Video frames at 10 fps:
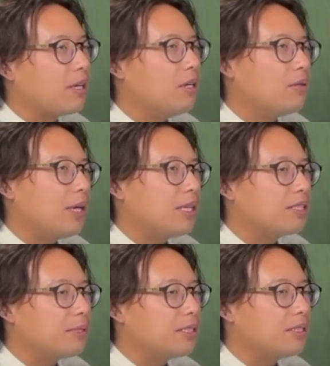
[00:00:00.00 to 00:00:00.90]
oh wow,
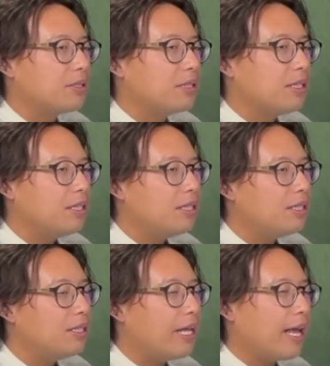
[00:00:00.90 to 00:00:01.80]
this place is so
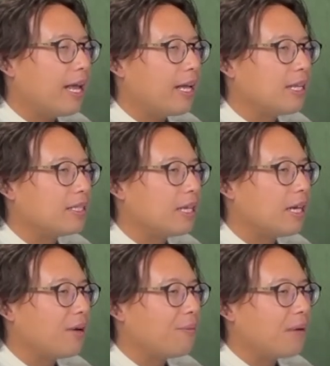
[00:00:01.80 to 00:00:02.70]
good, and
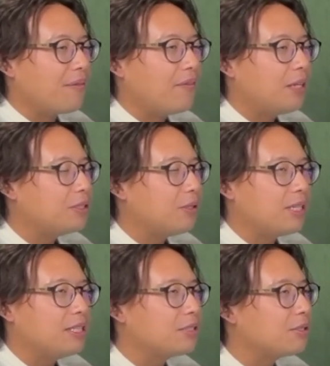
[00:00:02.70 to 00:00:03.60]
I found you on
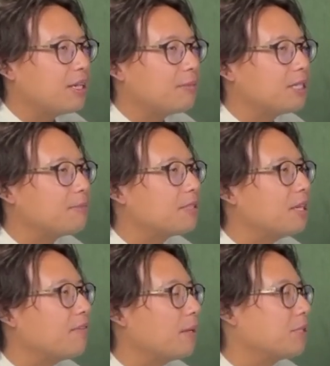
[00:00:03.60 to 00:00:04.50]
Instagram type
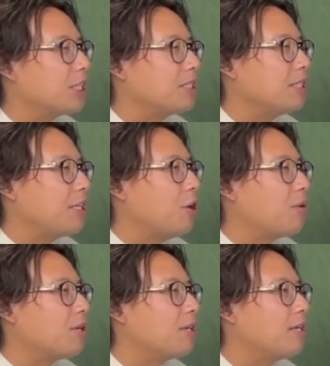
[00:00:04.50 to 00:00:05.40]
stuff, and I'm talking to the
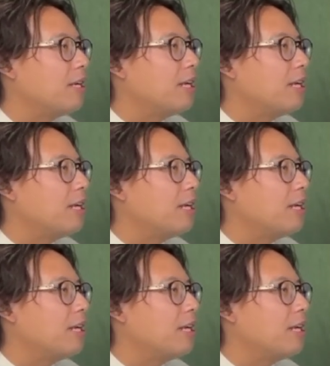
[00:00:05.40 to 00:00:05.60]
owner, and